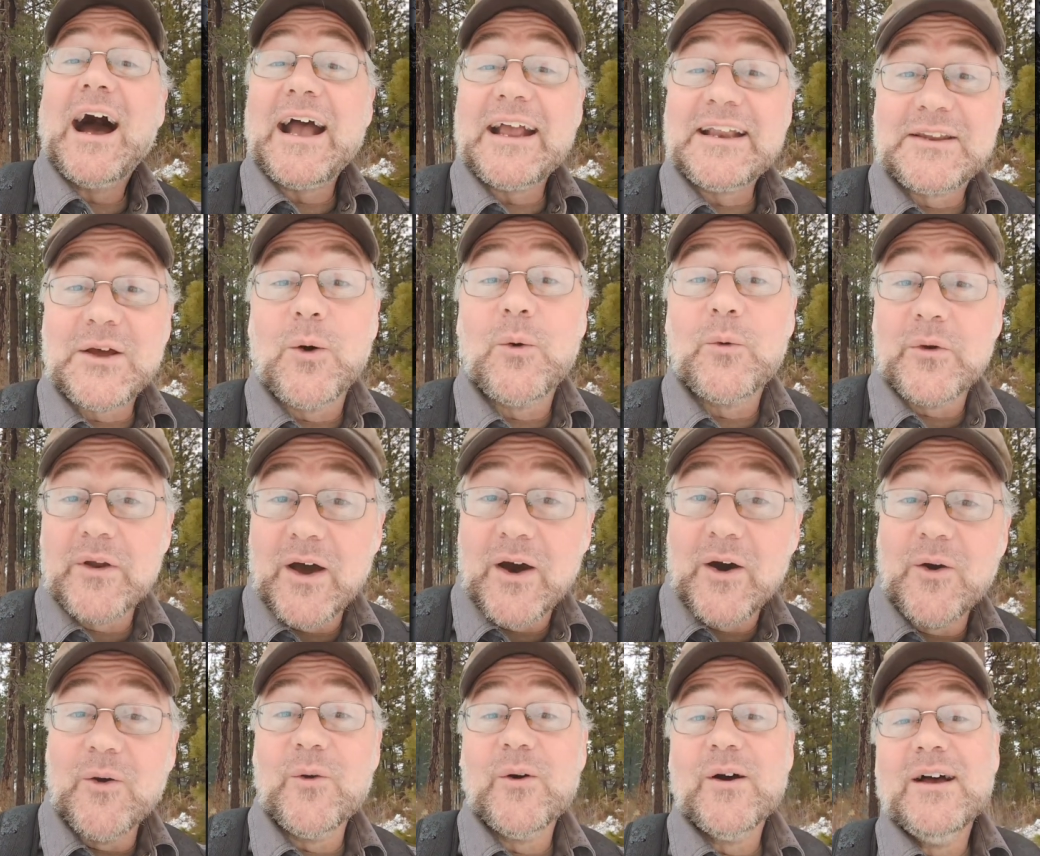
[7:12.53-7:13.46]
I don't
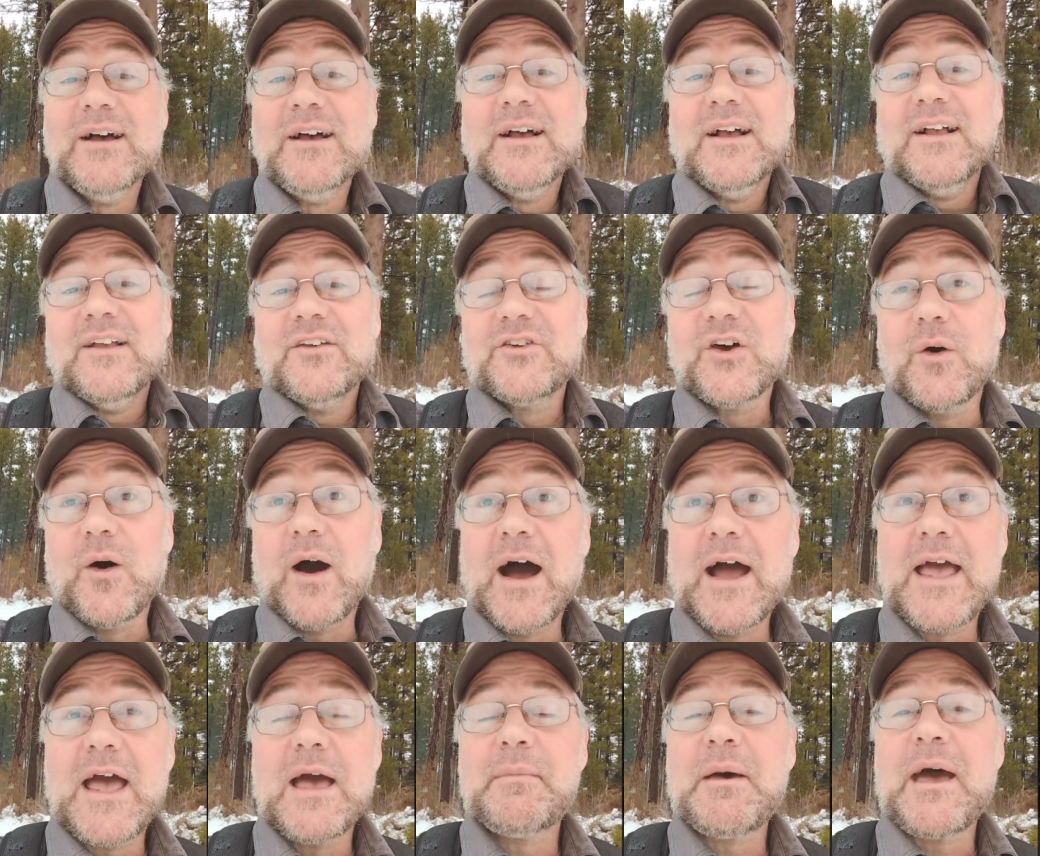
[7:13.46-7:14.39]
know. So
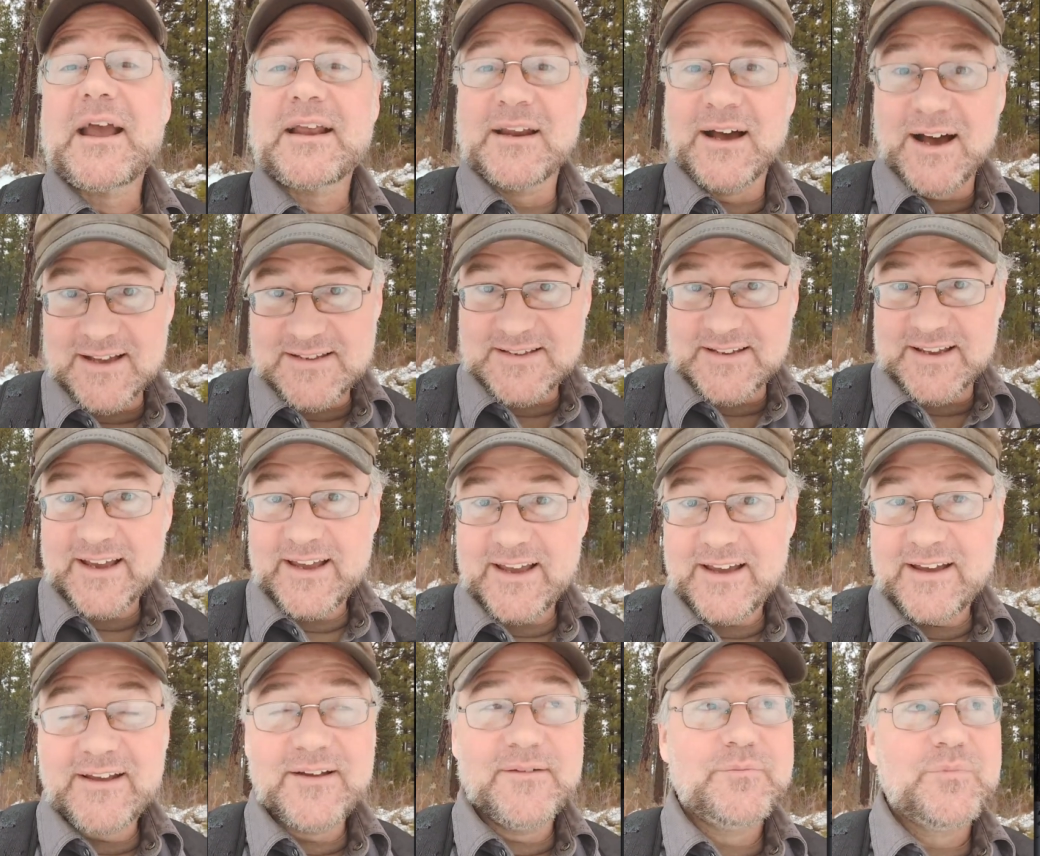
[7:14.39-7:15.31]
I am
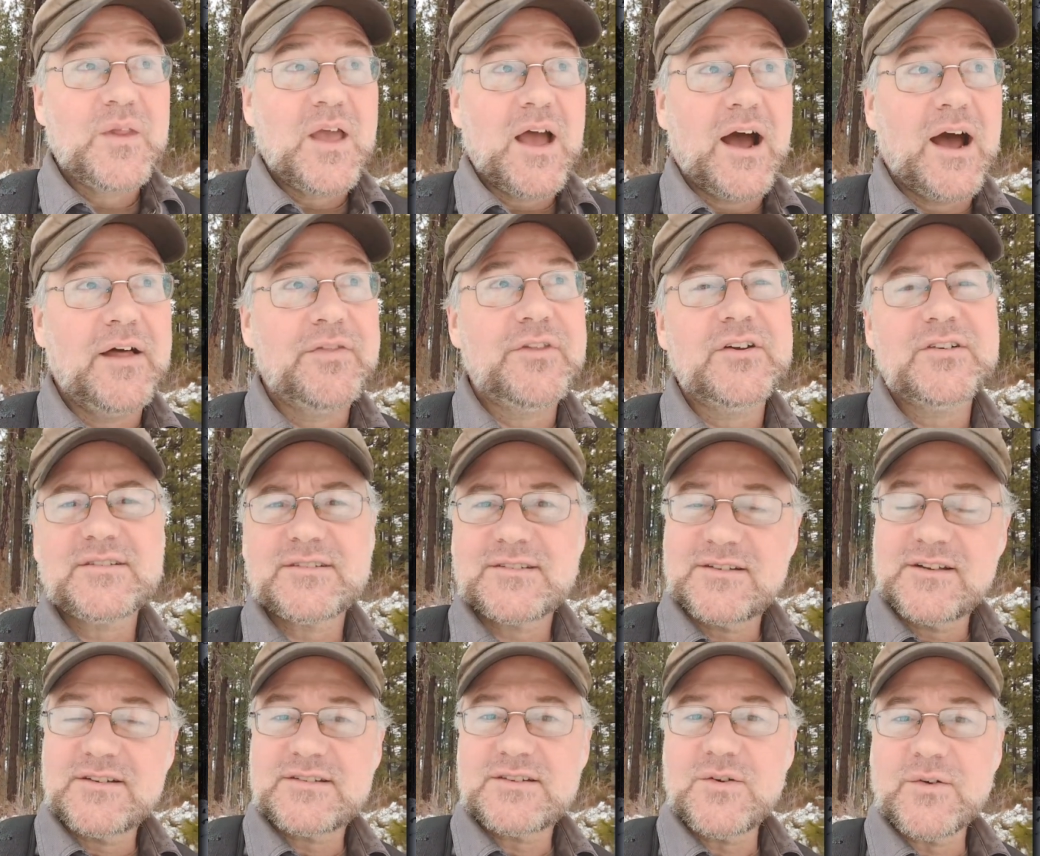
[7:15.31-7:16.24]
agnostic. And there's
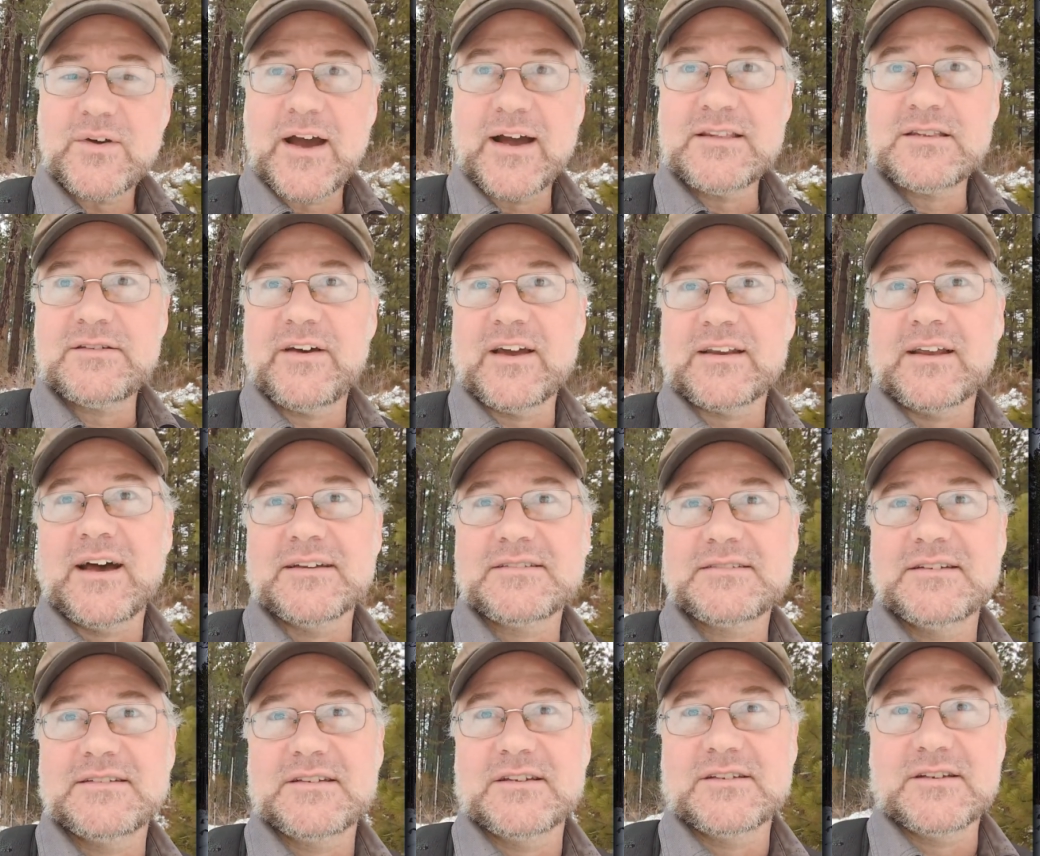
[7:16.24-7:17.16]
there's two kinds of
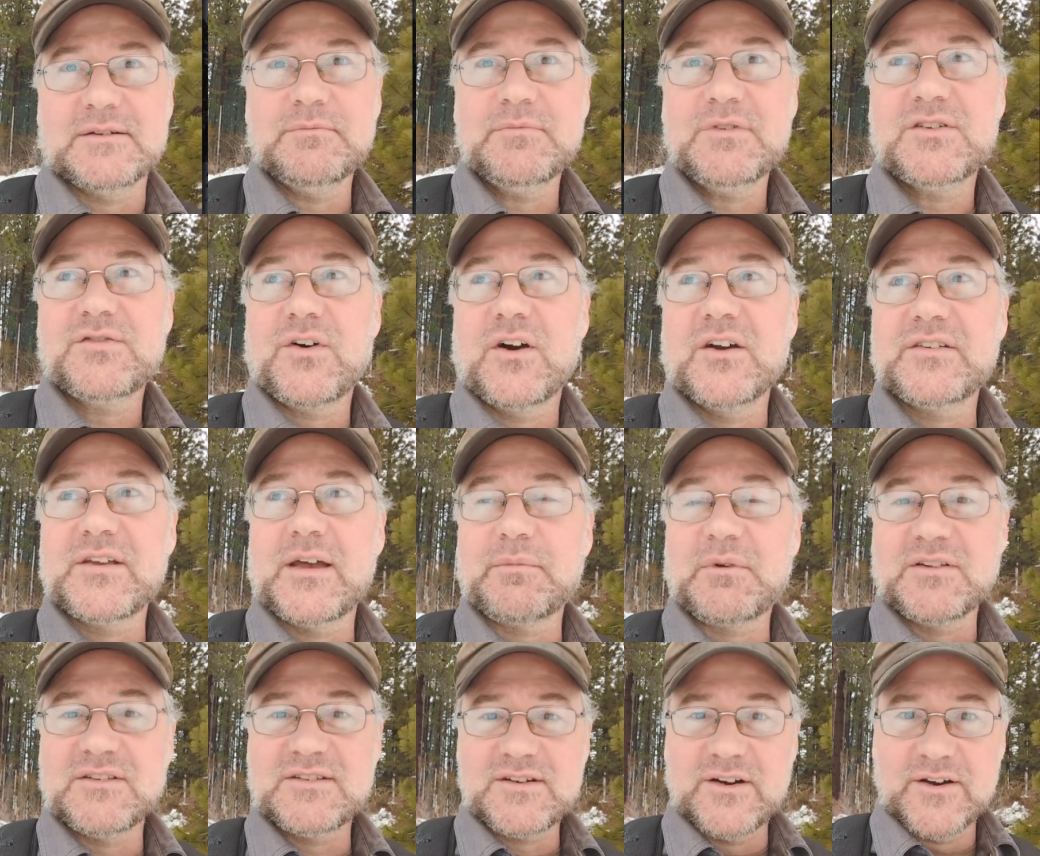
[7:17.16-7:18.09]
agnosticism as far as
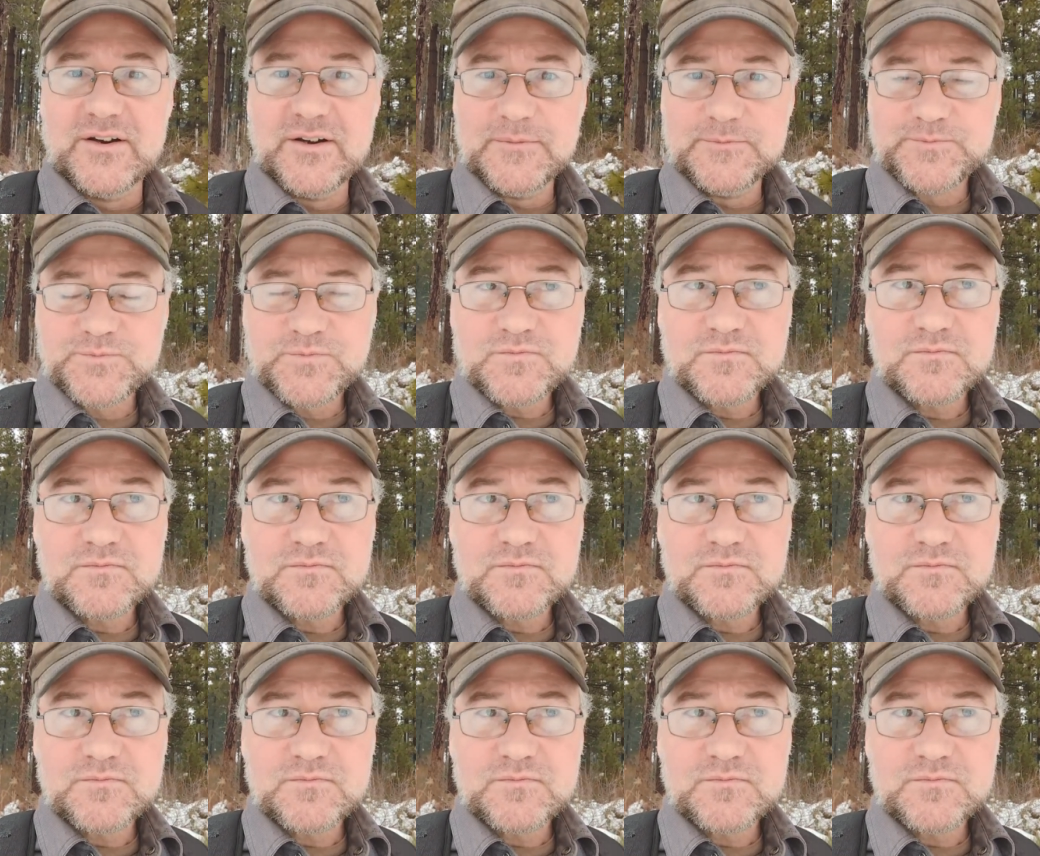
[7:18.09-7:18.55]
I'm concerned.